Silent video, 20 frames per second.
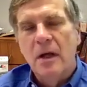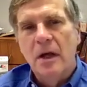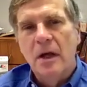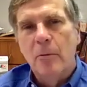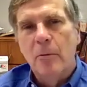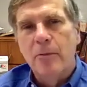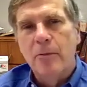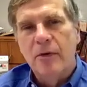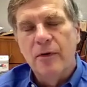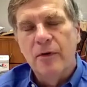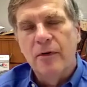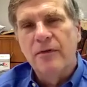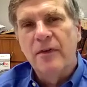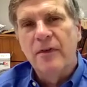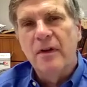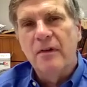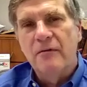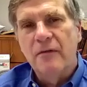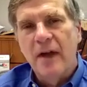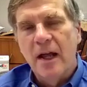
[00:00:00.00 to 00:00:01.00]
approved
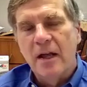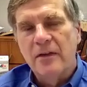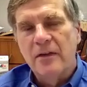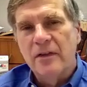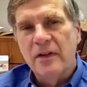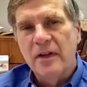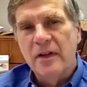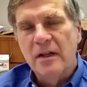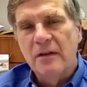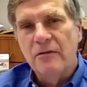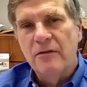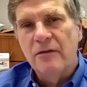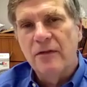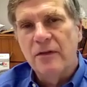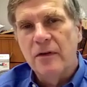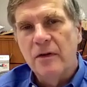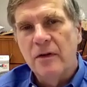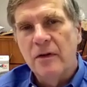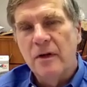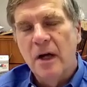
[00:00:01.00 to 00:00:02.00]
and vaccine
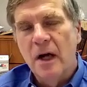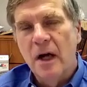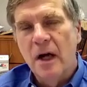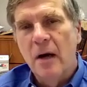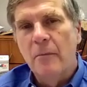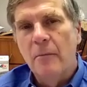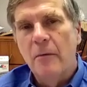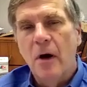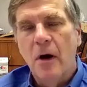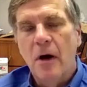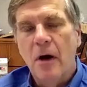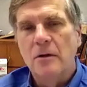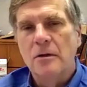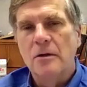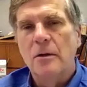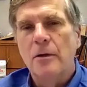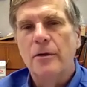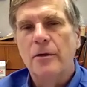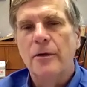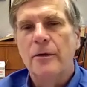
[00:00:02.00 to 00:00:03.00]
for all
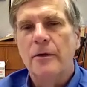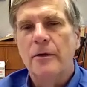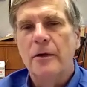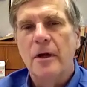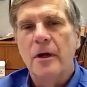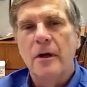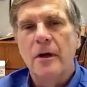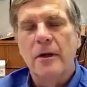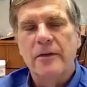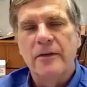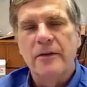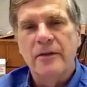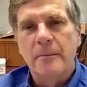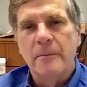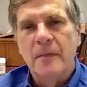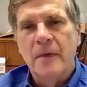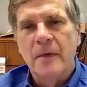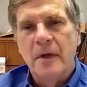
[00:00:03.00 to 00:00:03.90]
older adults,